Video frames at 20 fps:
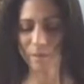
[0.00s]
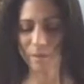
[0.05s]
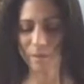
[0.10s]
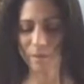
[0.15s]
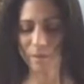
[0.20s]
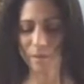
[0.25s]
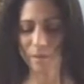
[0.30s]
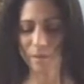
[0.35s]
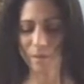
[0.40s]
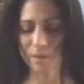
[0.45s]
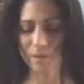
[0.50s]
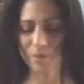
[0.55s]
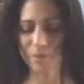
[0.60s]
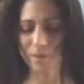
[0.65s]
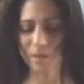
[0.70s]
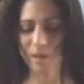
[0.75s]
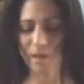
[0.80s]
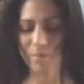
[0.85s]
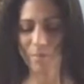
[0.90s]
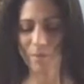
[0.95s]
And this will
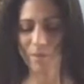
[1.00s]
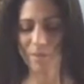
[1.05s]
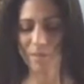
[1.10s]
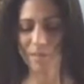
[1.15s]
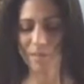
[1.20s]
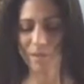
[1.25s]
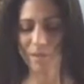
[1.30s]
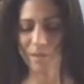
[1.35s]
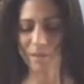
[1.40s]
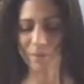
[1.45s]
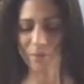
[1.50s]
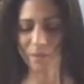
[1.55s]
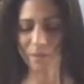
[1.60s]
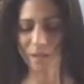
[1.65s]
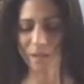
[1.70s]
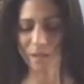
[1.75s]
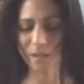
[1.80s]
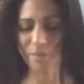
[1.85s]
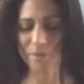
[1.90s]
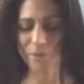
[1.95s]
happen several
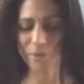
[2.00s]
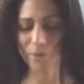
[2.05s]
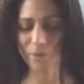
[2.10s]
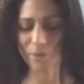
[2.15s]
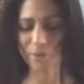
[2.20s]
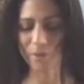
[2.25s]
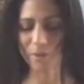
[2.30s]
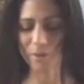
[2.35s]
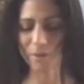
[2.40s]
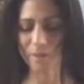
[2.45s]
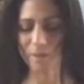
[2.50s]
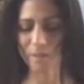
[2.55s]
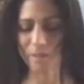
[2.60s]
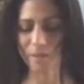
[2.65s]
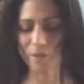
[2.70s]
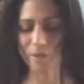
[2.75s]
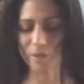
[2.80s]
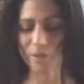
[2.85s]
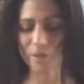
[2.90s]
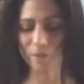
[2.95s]
times during our
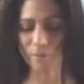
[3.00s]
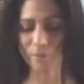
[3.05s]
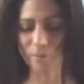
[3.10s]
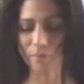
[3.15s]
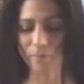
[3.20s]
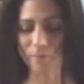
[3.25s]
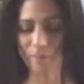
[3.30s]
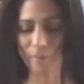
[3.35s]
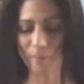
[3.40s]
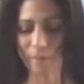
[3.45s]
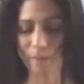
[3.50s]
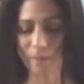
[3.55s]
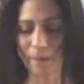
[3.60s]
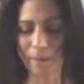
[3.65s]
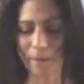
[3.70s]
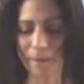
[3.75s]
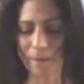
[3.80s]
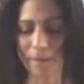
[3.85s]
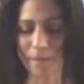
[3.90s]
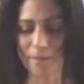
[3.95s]
meditation.
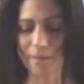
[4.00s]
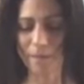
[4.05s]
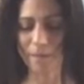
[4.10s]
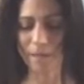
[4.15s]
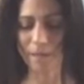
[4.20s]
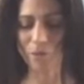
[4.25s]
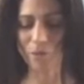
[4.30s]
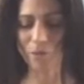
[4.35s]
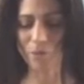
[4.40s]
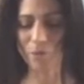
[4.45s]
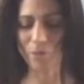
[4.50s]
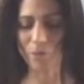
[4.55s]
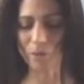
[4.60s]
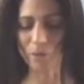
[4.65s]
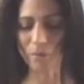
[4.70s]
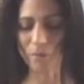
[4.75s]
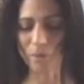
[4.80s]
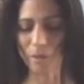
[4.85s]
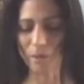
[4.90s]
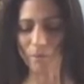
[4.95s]
Sounds will
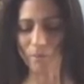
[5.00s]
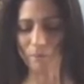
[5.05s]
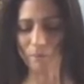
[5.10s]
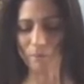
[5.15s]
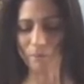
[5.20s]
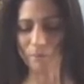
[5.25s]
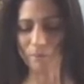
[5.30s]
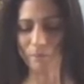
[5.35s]
come in,